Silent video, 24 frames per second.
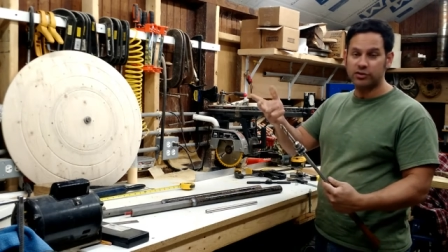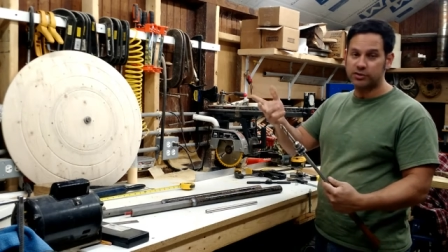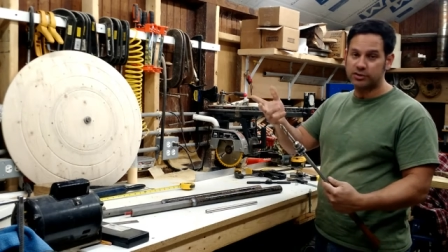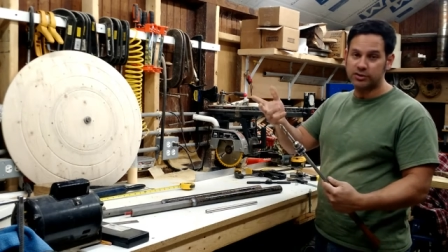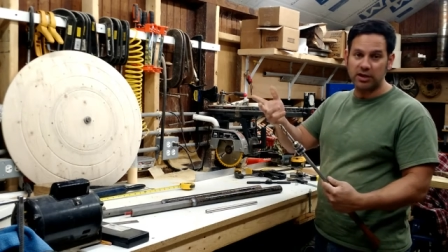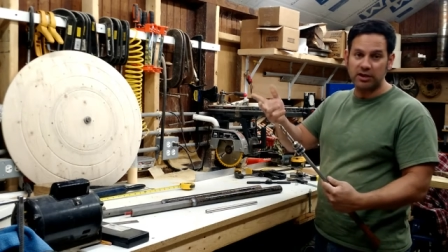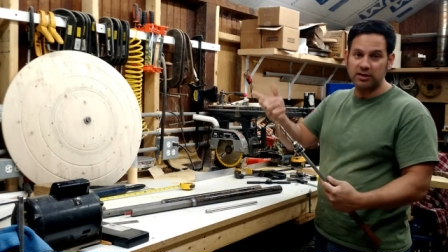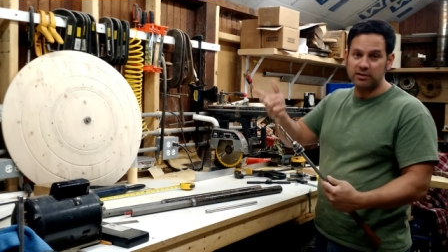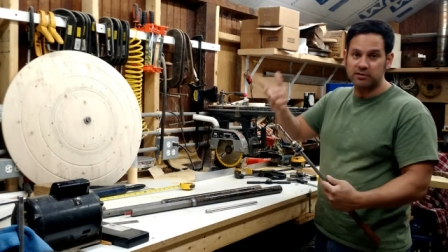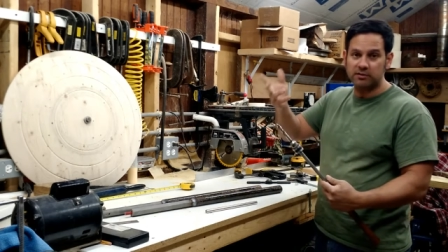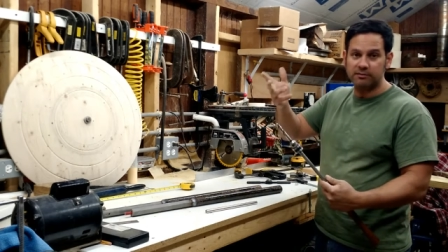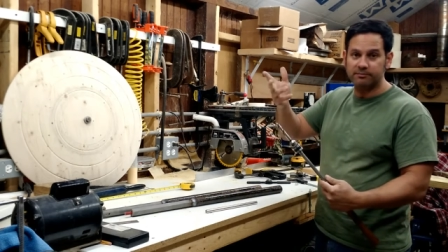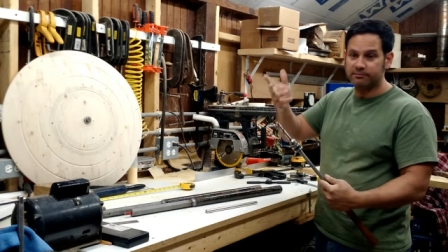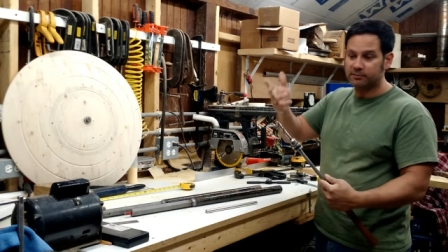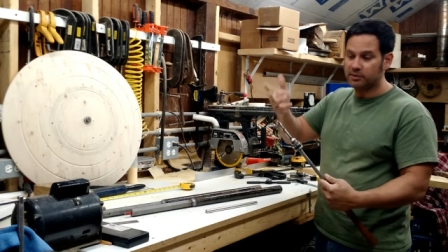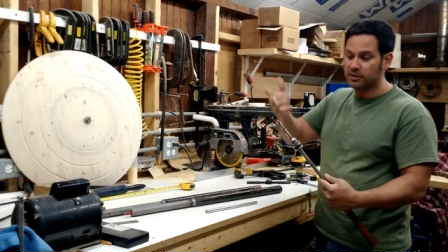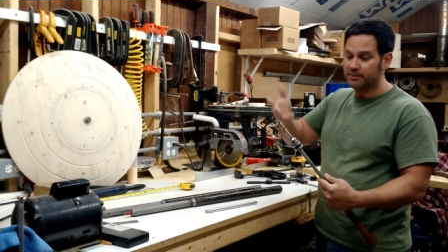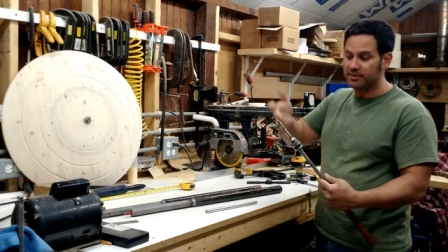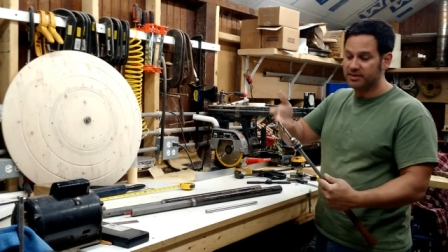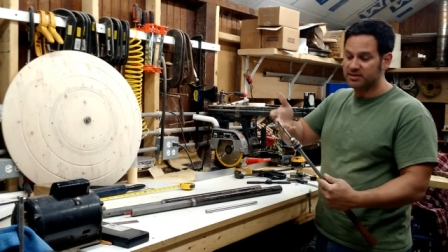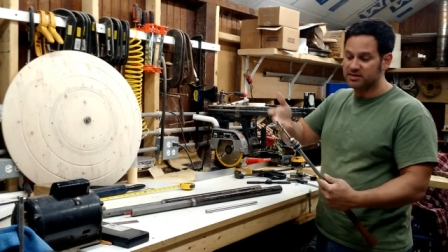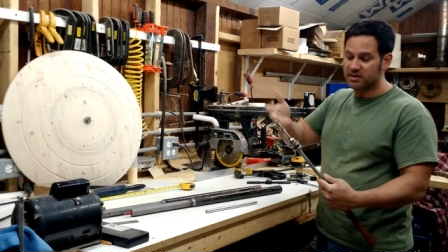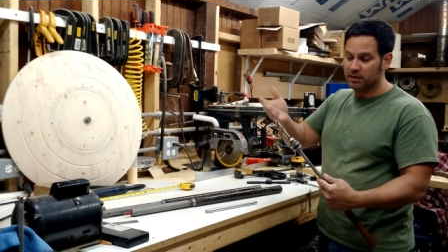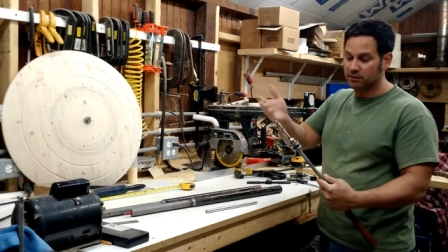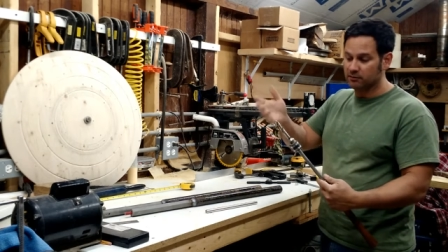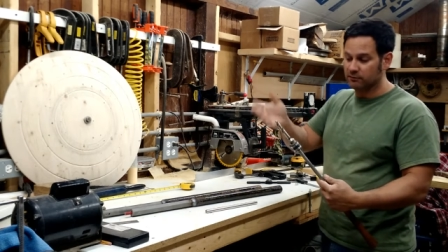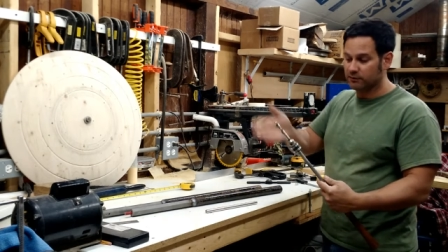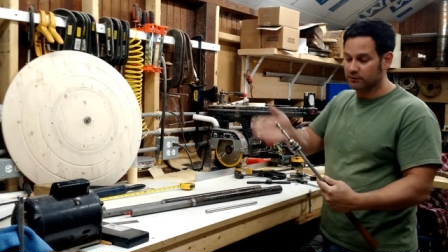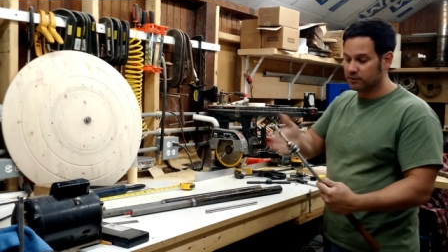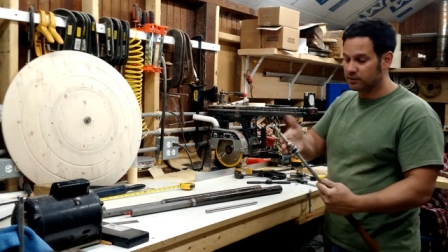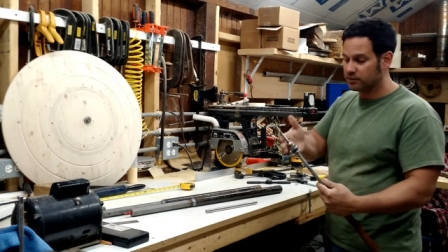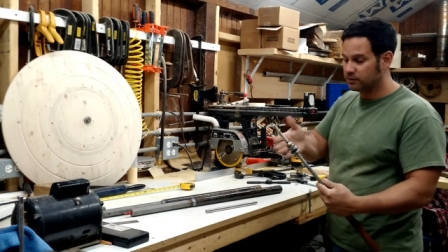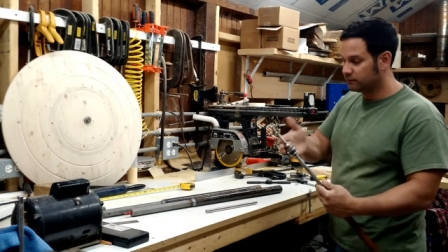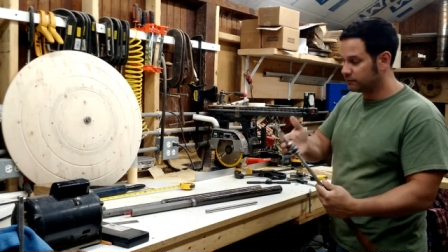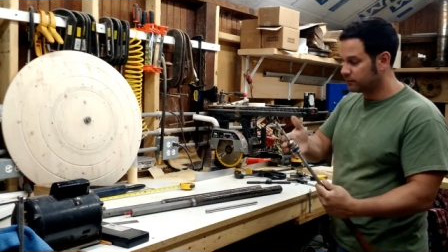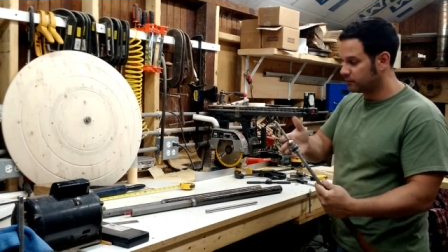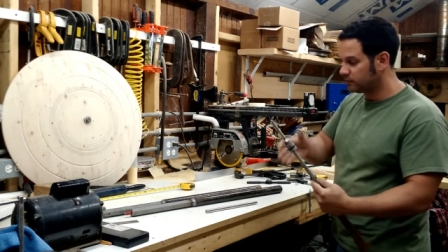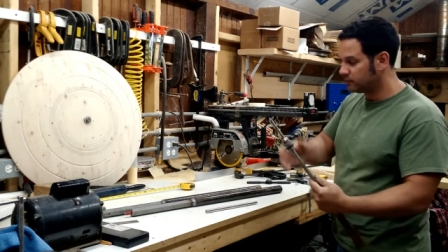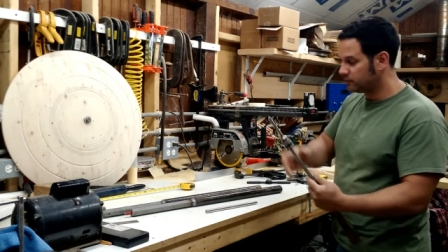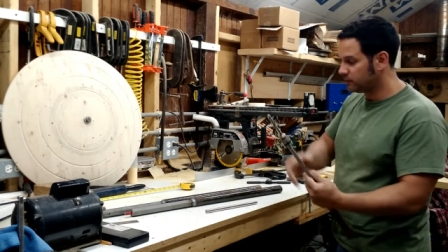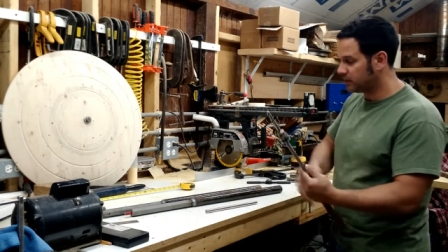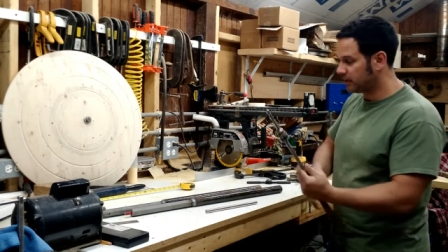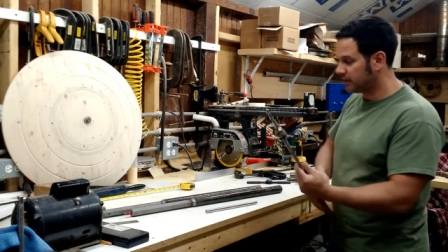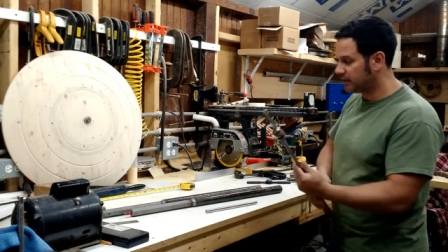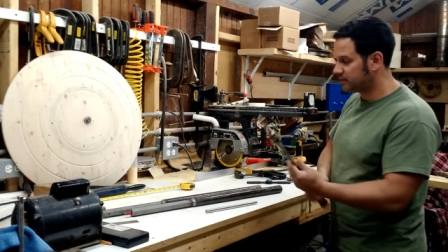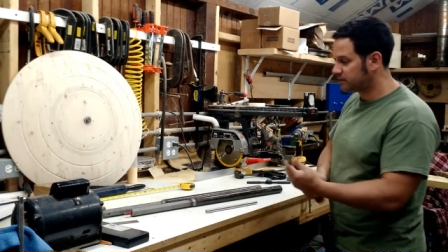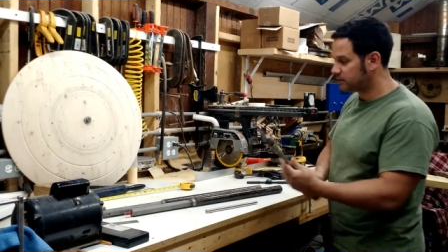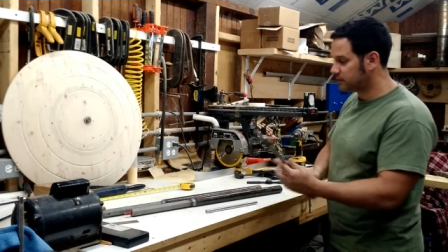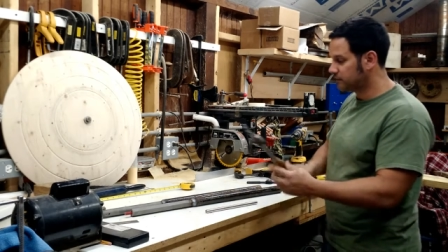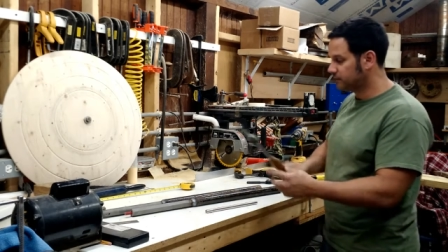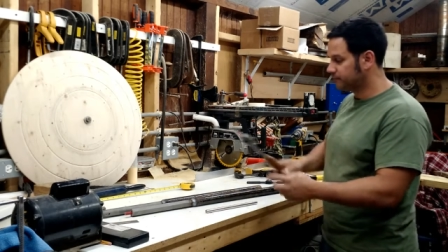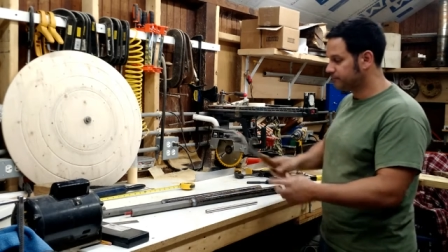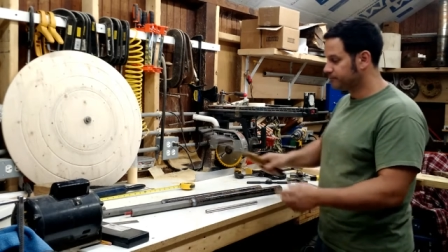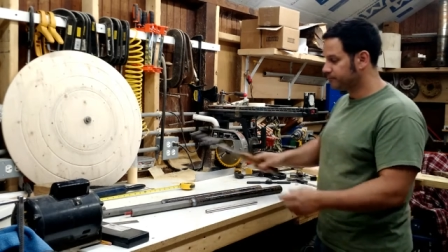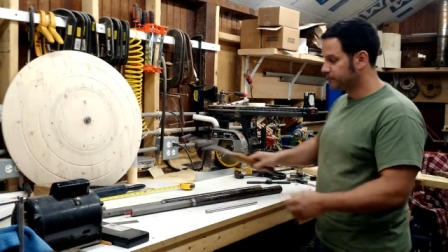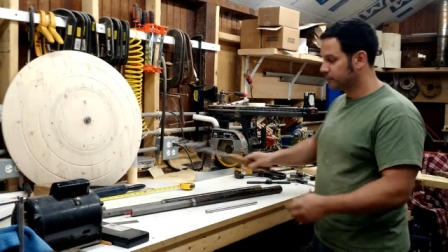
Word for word: change the bits out. Very, very handy.